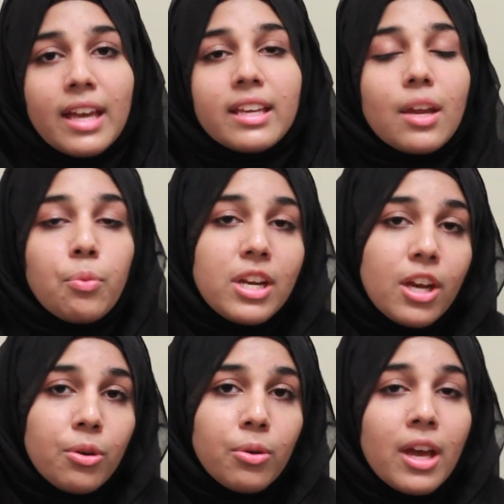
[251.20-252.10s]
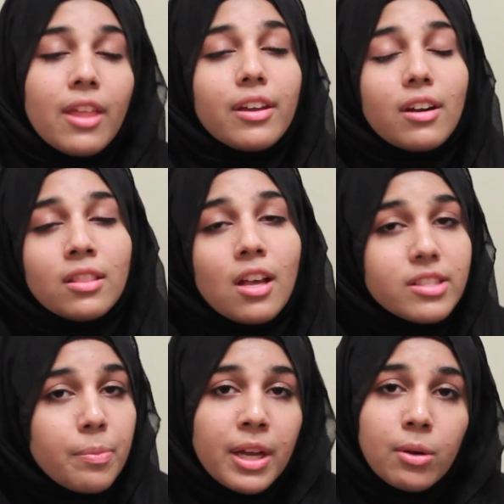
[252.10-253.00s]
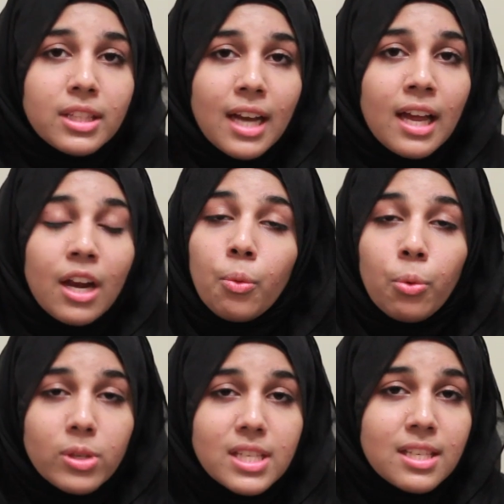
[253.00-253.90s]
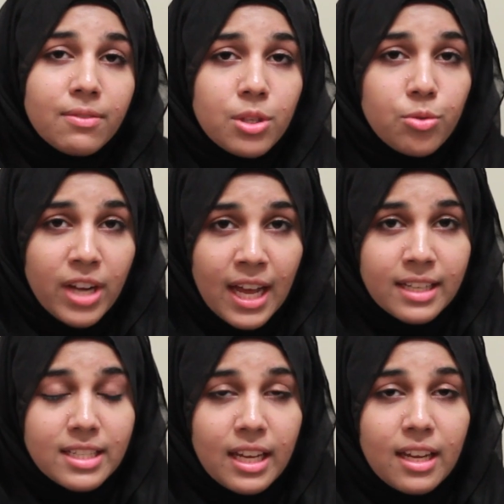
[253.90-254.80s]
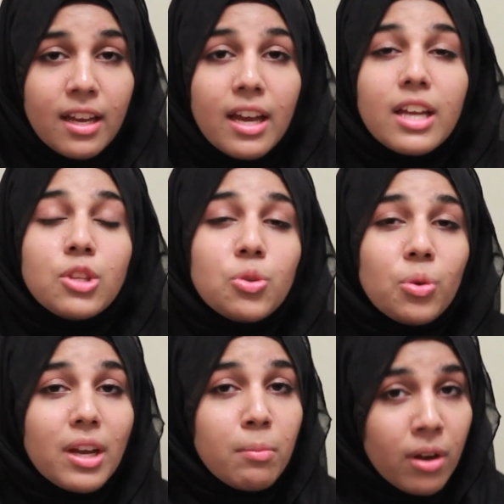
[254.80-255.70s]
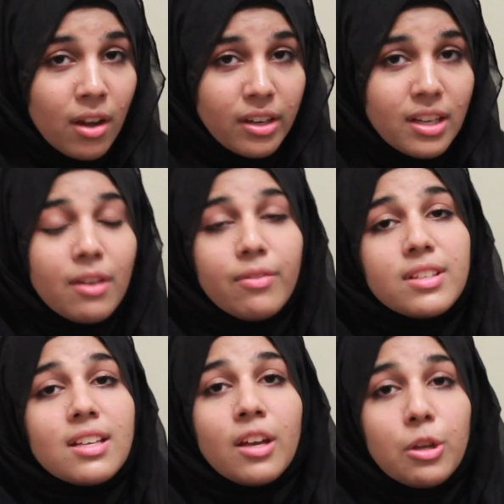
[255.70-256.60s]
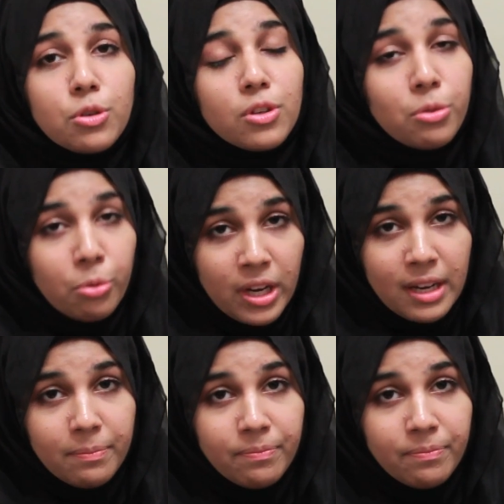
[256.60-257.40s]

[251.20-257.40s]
Yet we know that Allah subhanahu wa ta'ala warns us of this reality in Surah Imran, verse 103.